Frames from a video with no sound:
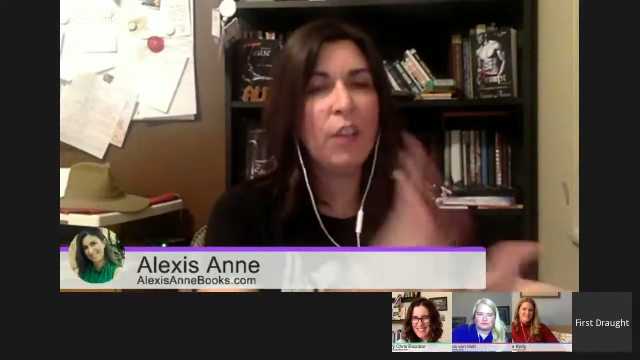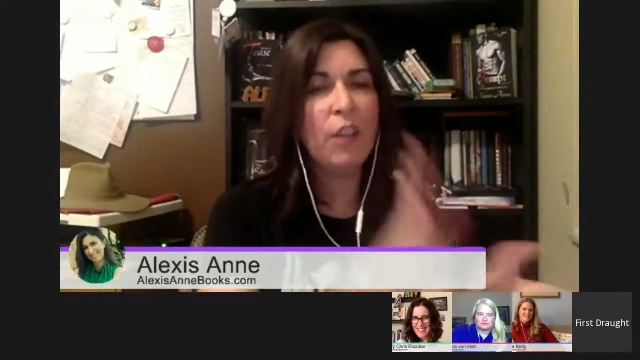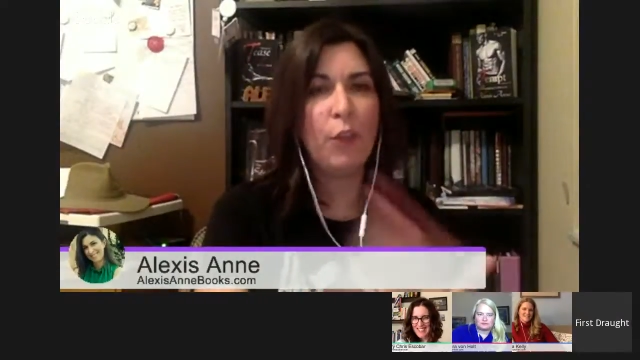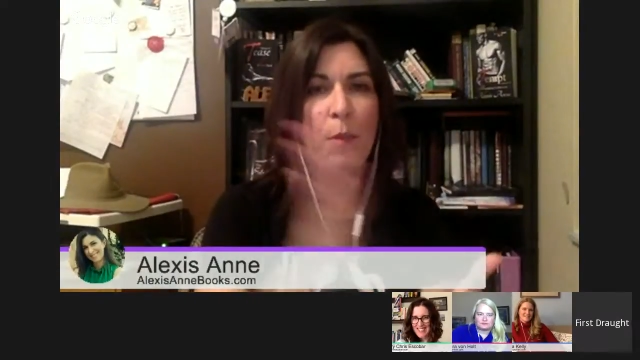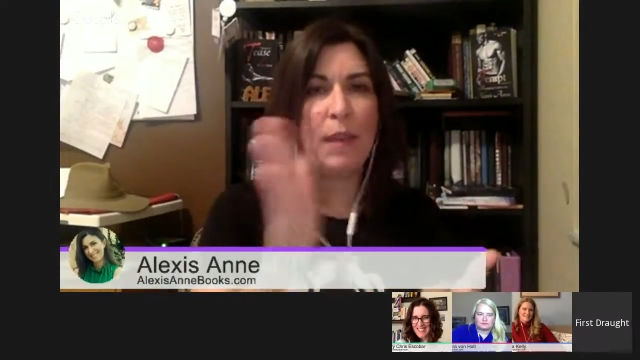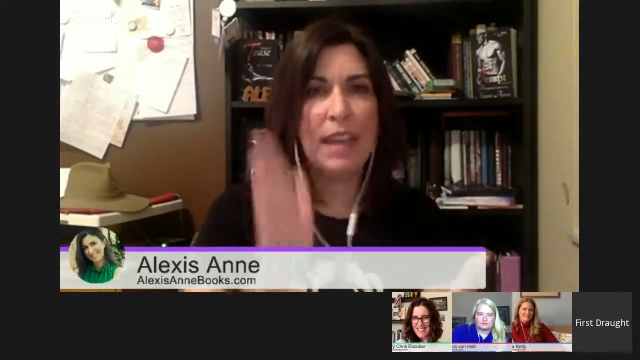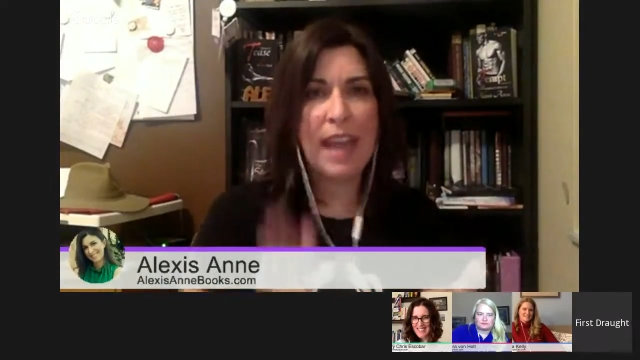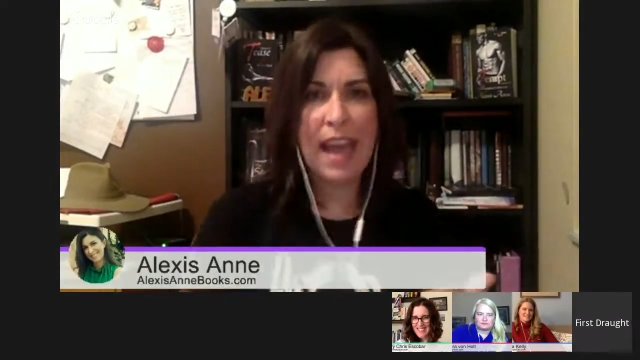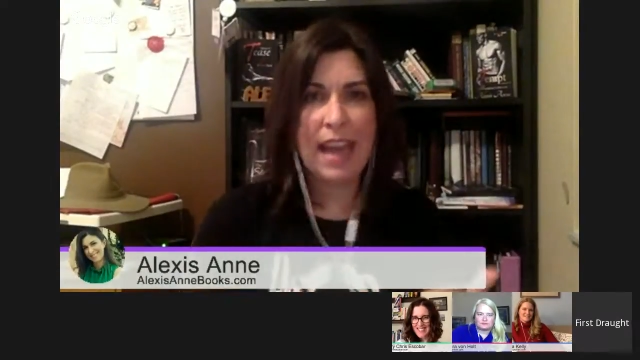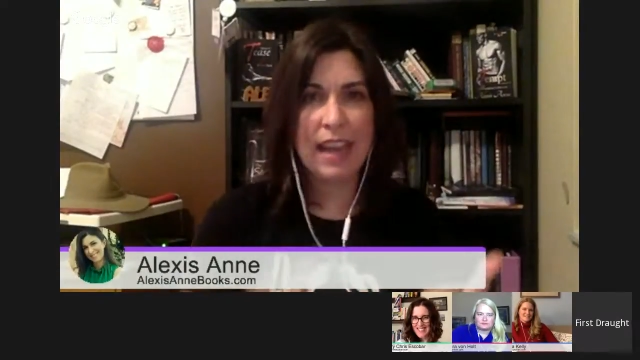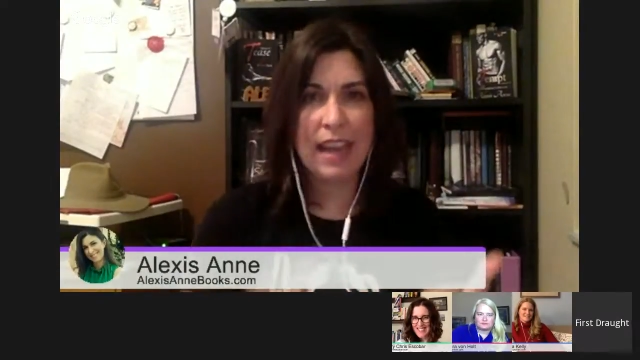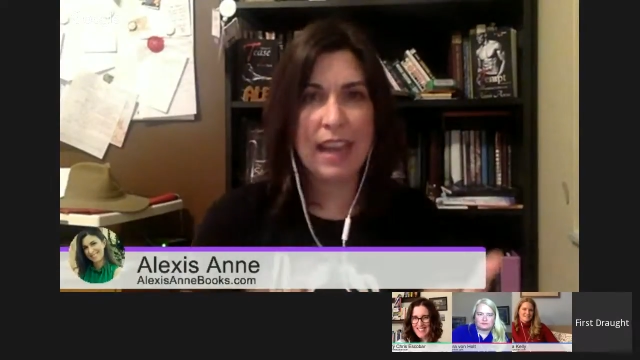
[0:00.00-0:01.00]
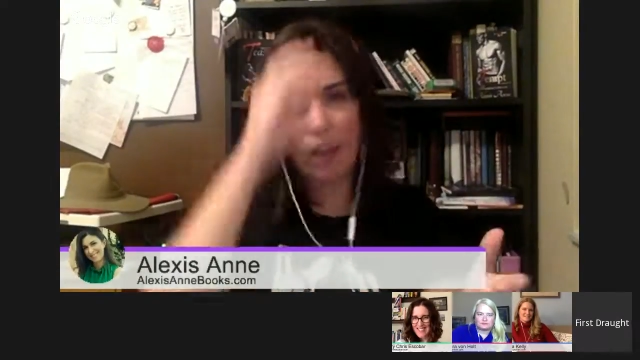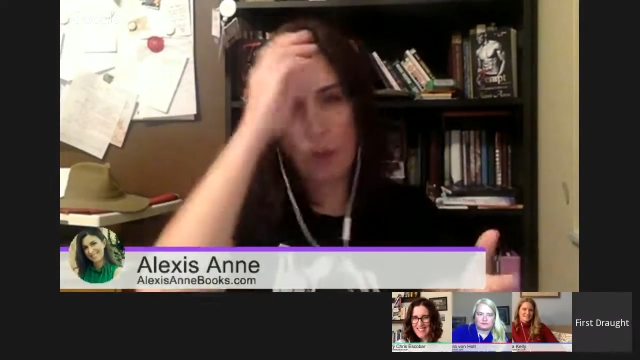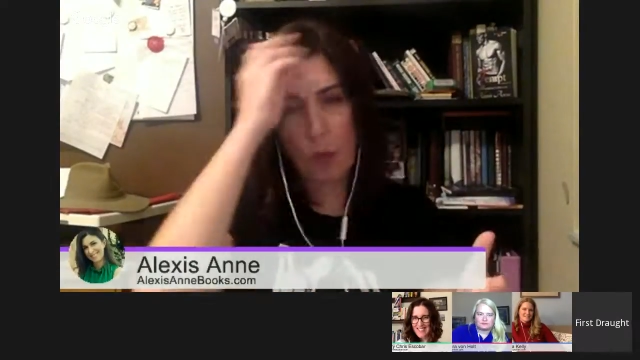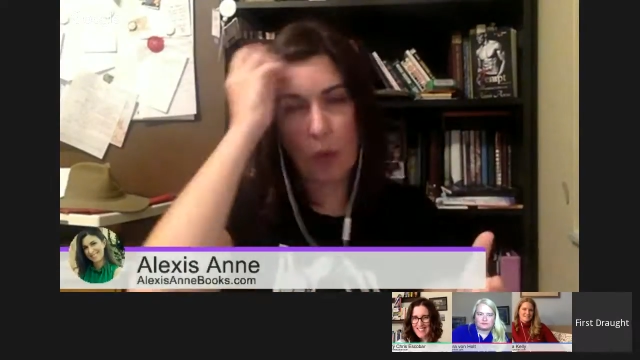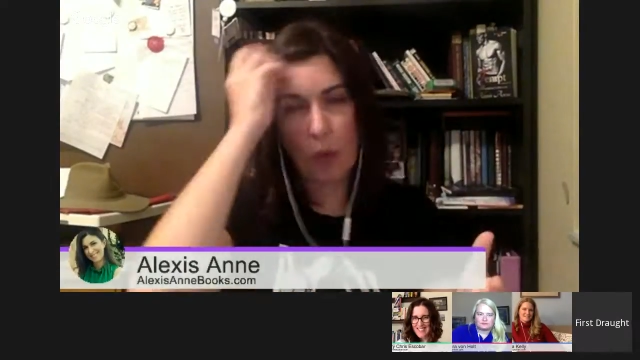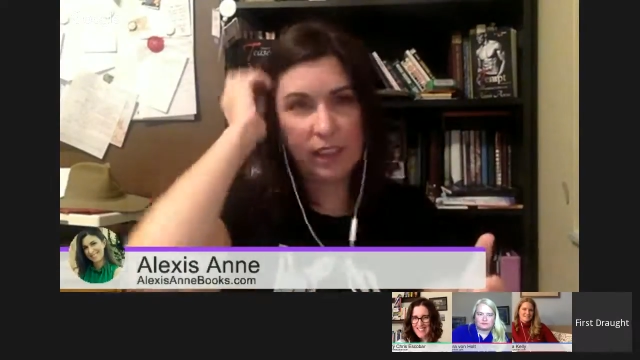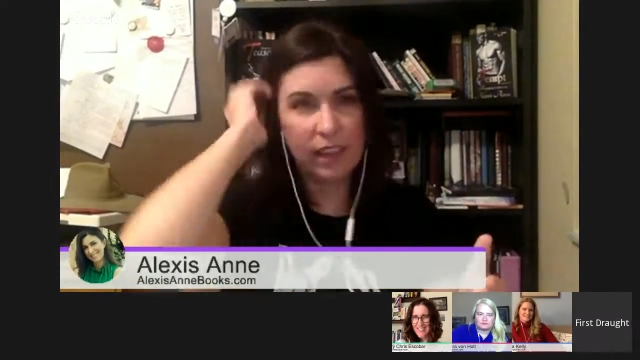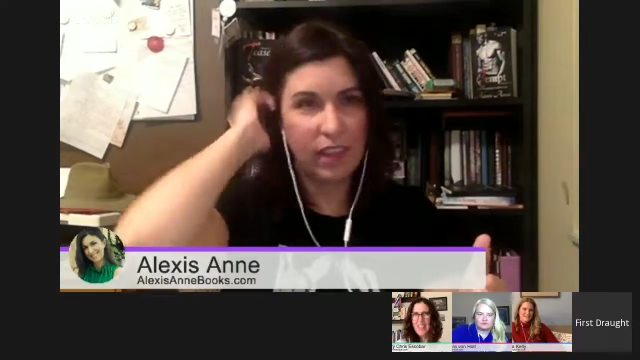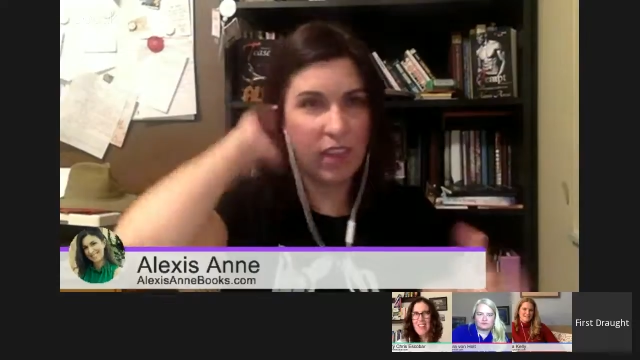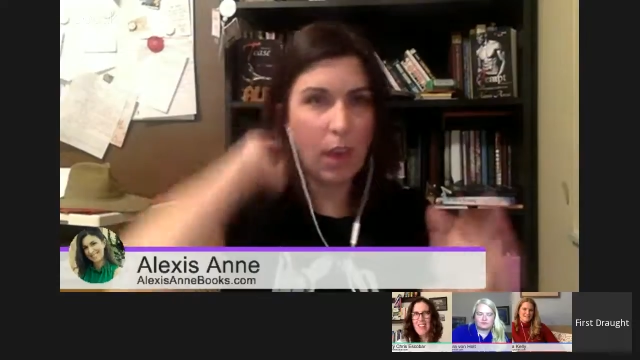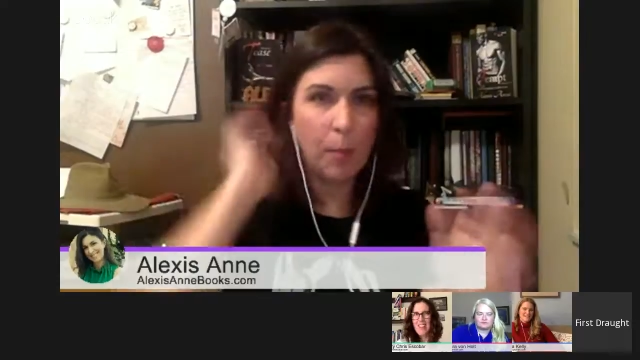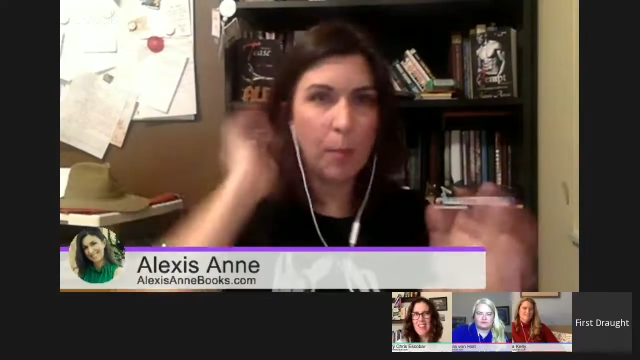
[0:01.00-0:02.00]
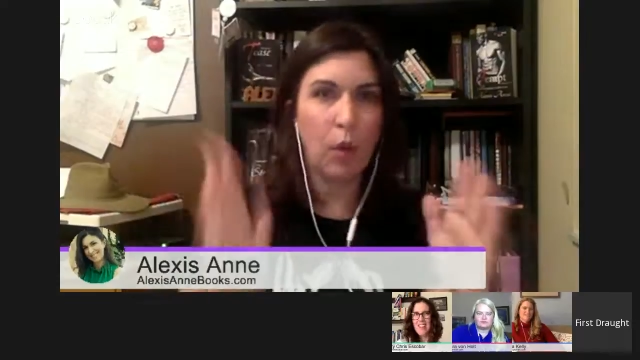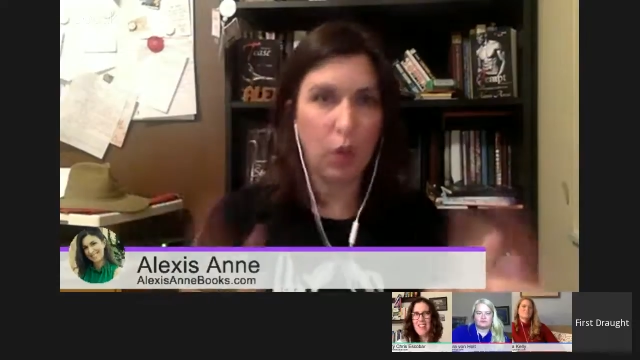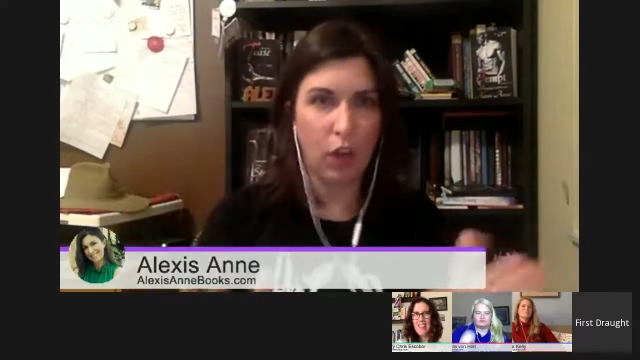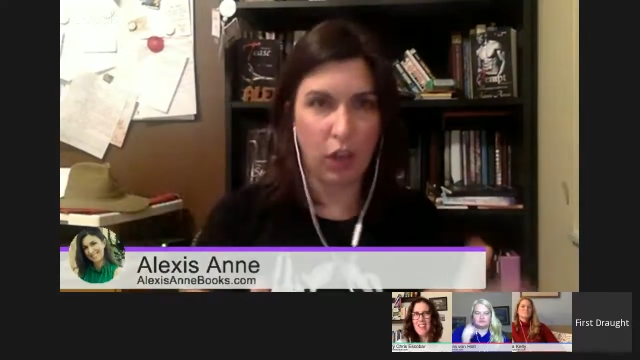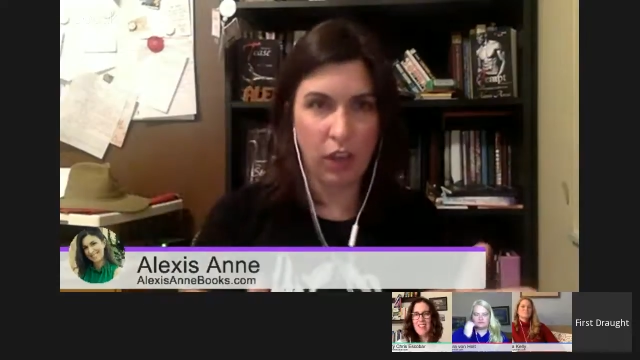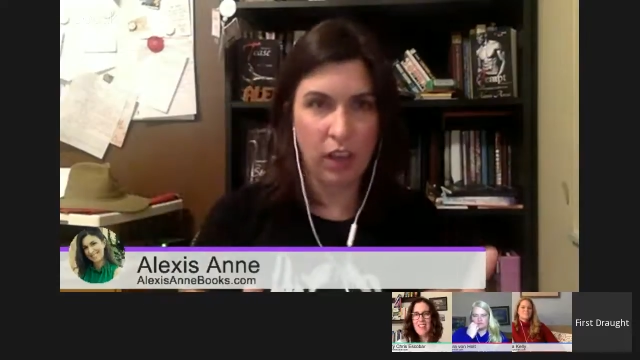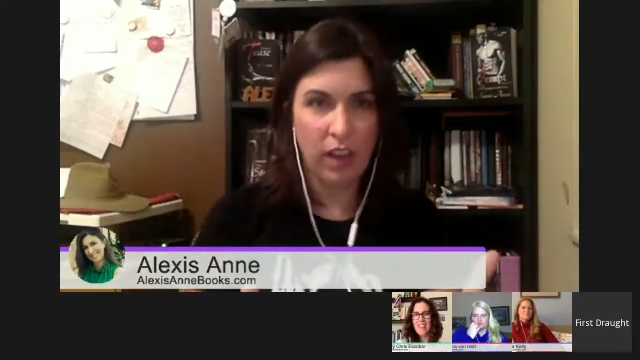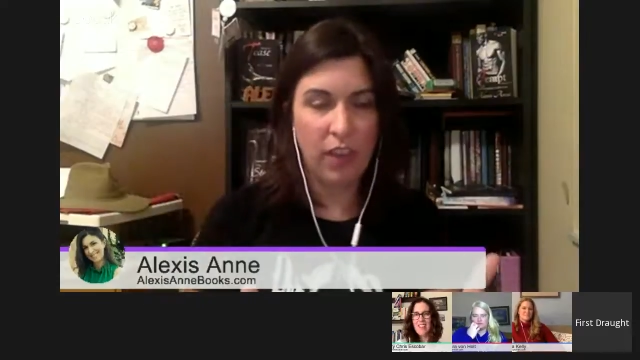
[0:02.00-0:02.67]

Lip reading: and the Forbidden Attic was the book